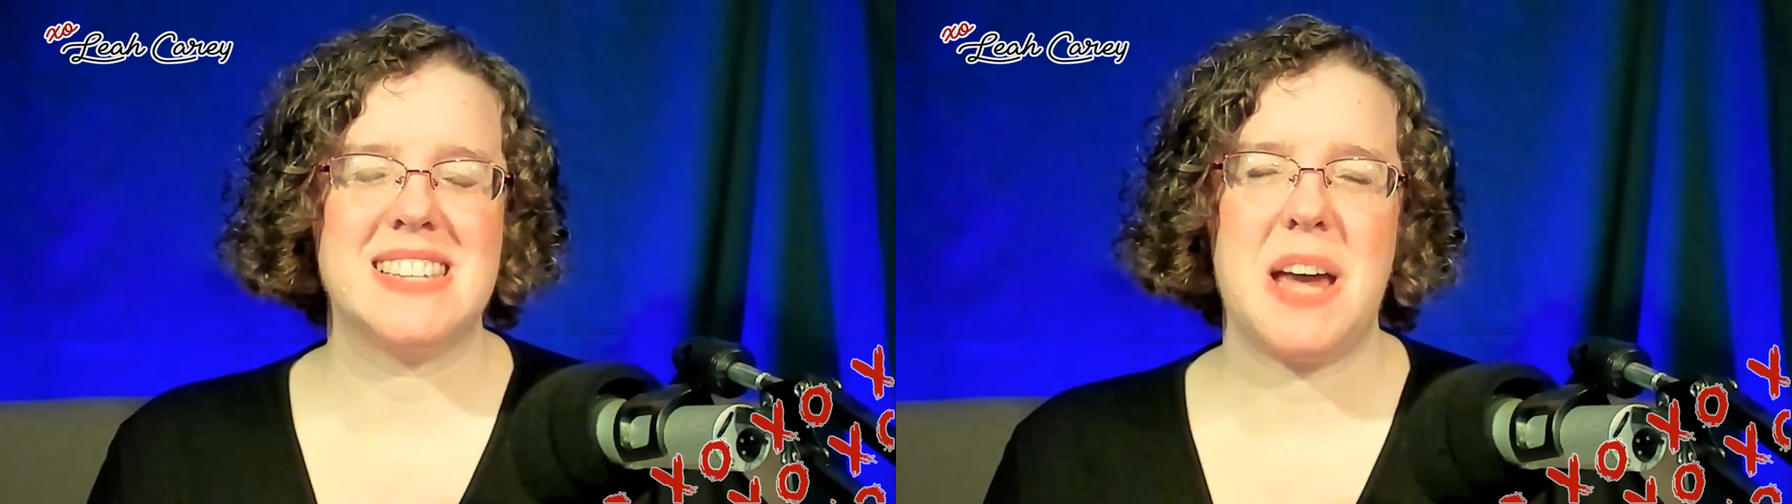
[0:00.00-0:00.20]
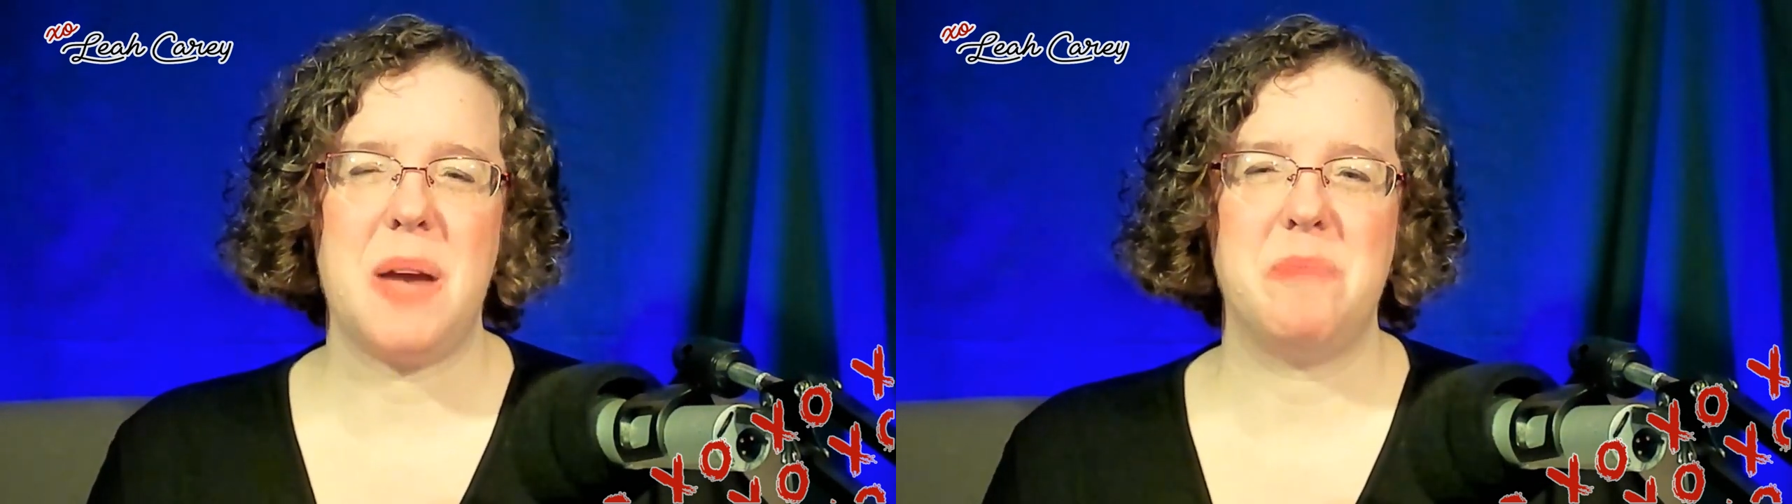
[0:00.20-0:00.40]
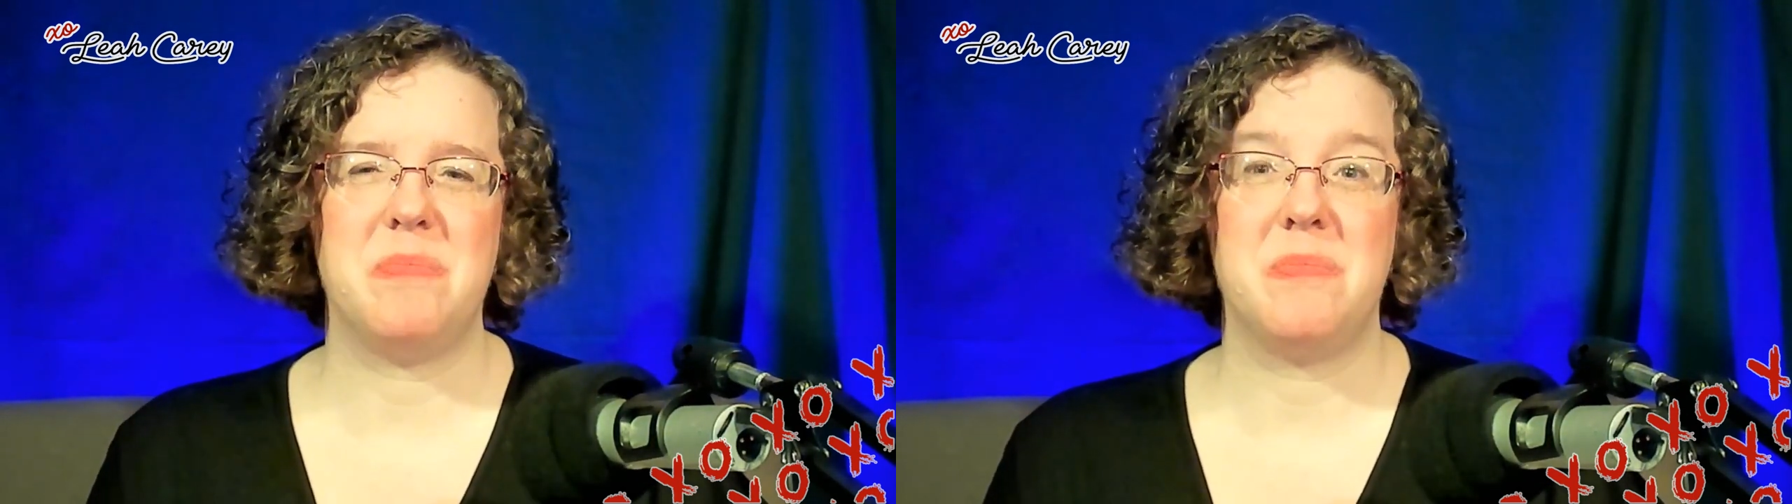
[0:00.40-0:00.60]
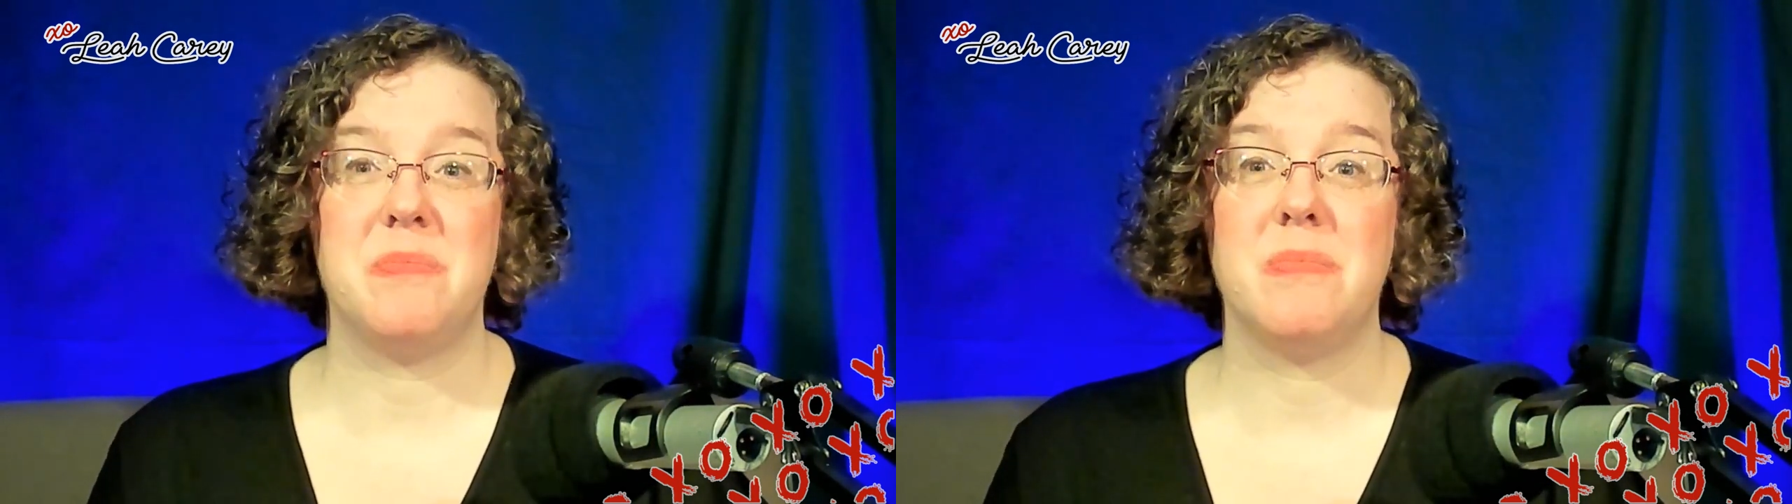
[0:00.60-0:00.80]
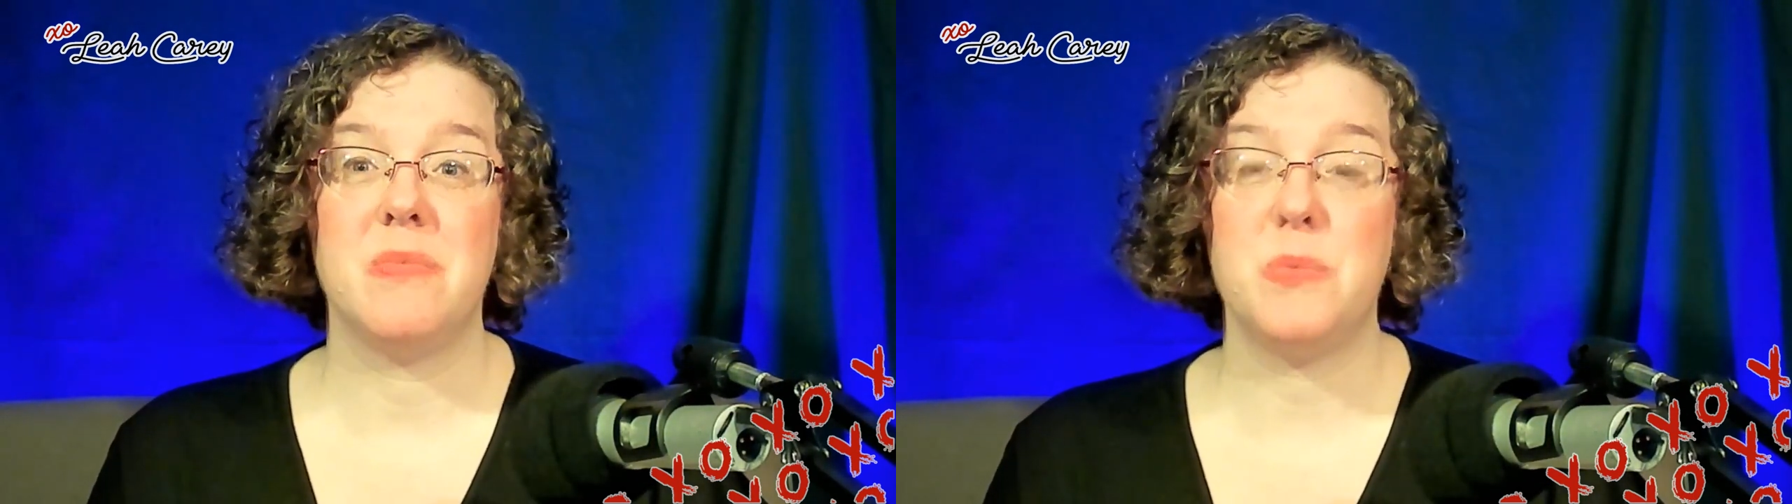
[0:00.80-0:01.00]
time,
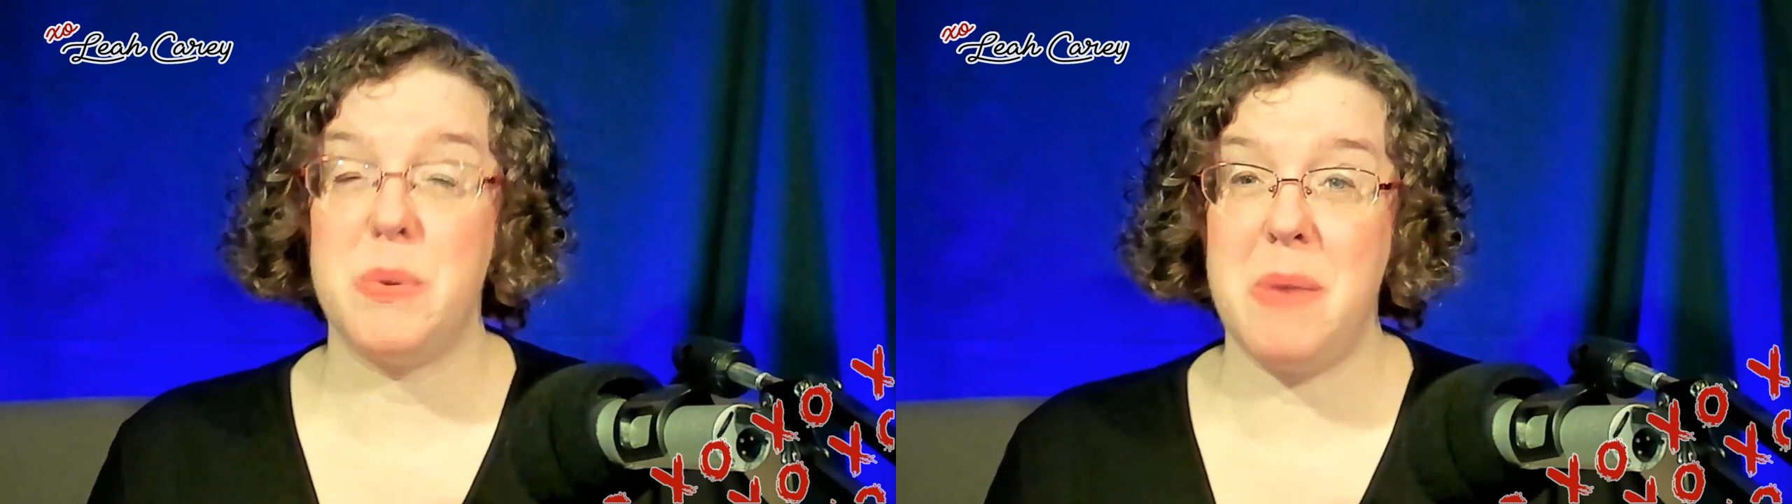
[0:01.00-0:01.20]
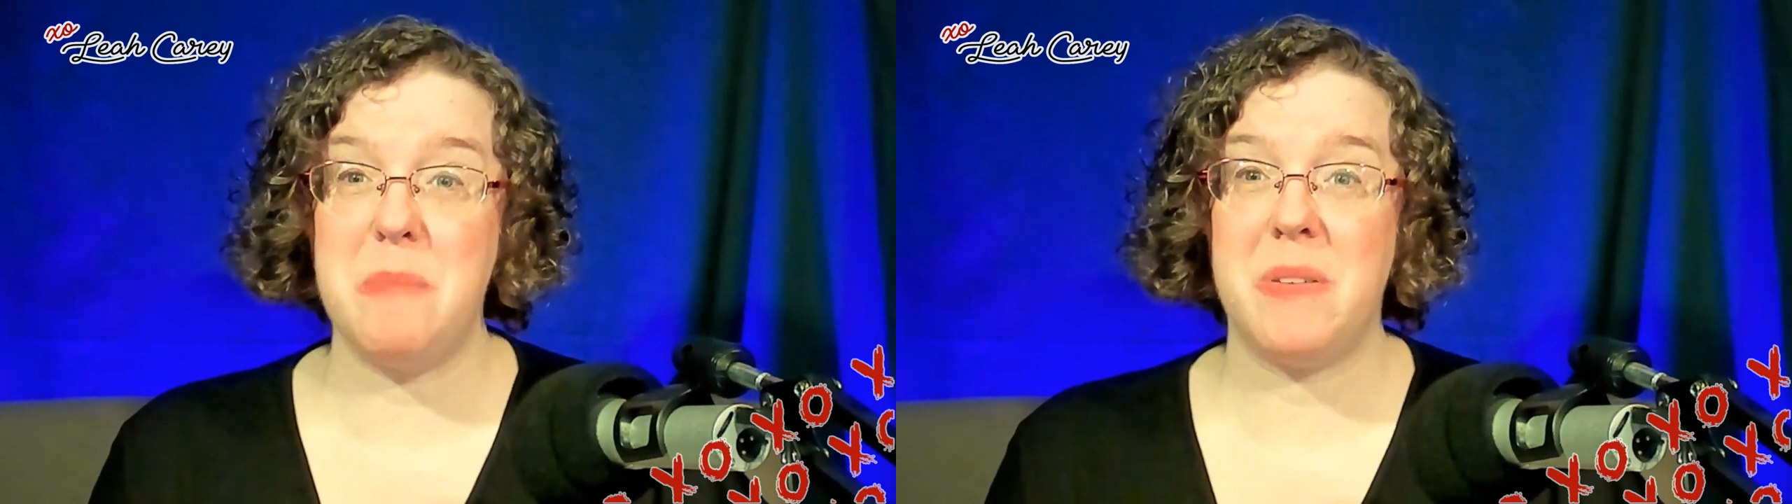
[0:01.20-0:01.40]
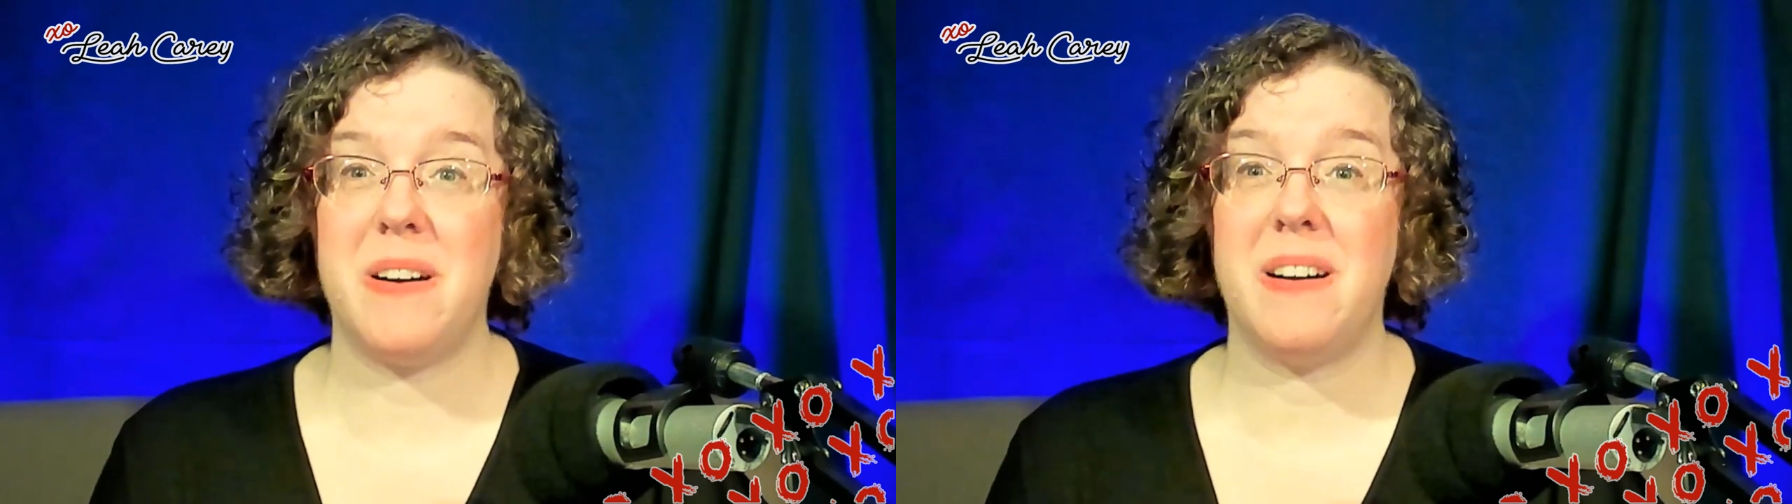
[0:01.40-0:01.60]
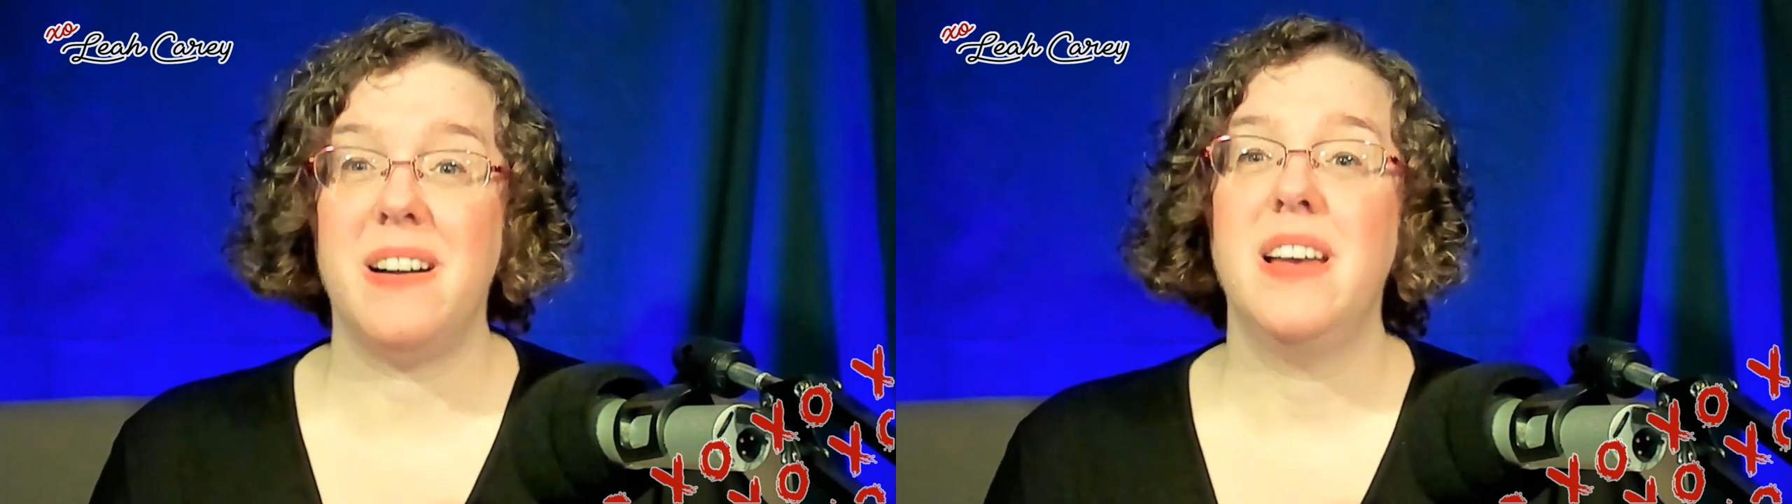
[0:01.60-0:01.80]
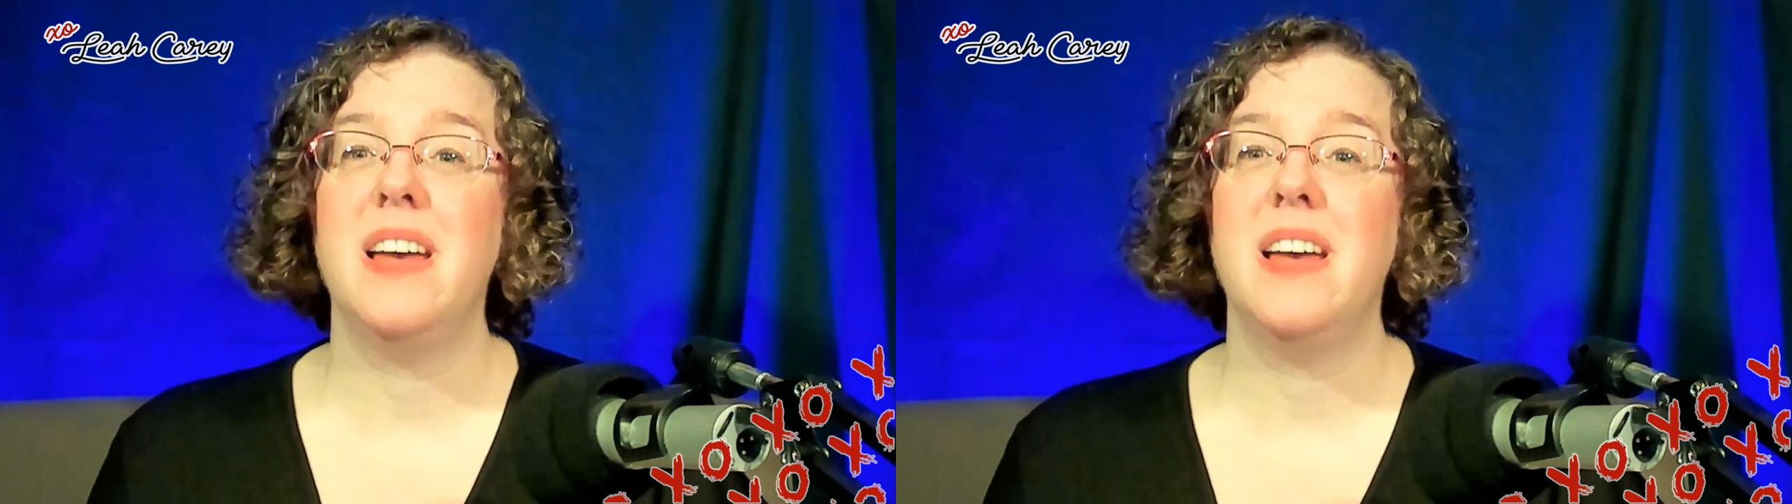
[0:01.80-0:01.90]
remember,